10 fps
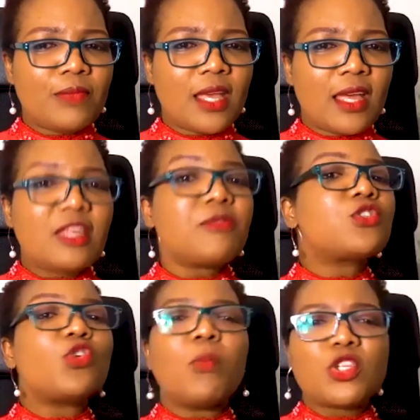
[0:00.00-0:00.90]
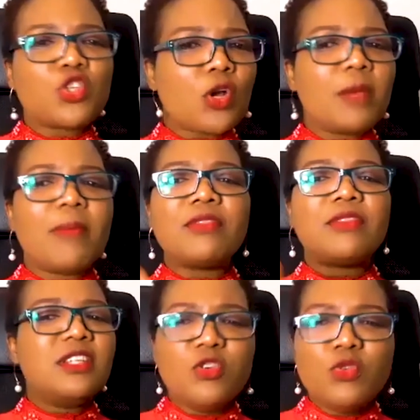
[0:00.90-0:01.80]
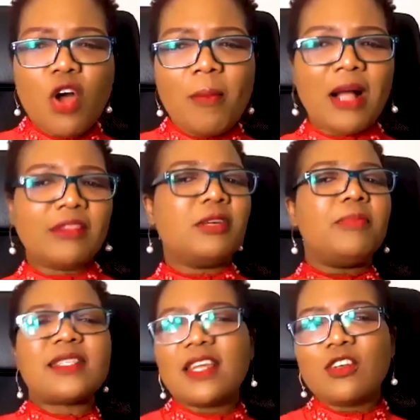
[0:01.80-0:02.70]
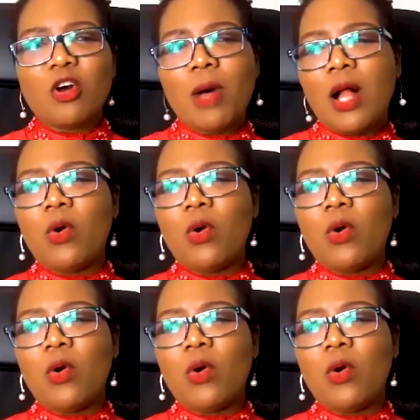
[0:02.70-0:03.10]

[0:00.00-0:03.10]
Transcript: There is so much talk about the new normal, the better normal.